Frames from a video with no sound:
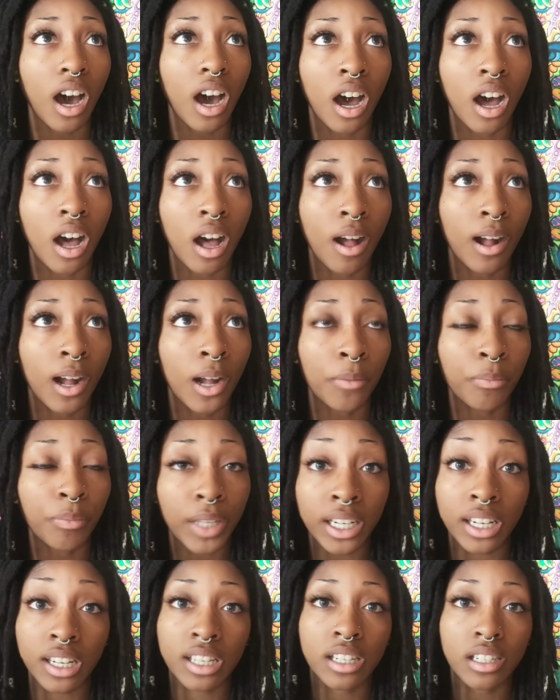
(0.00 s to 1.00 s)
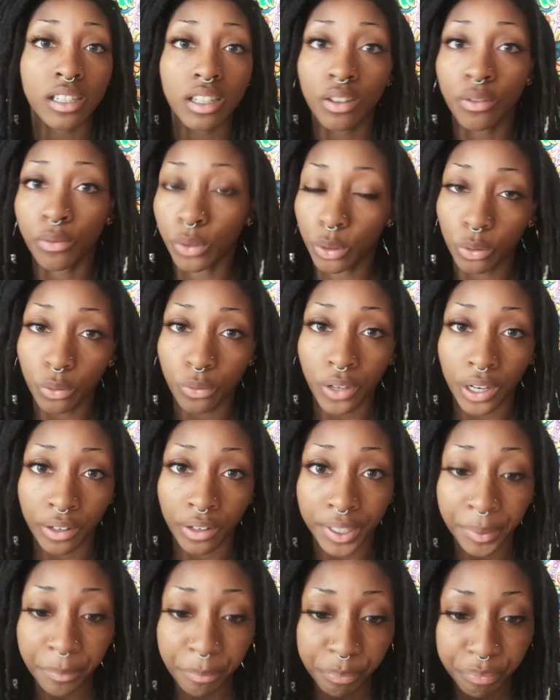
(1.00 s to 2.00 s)
Um, it is Voodoo
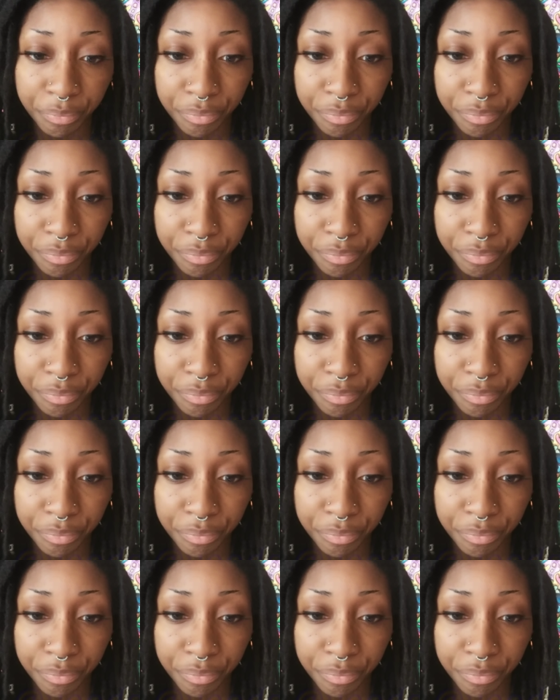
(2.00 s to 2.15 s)
Fairy.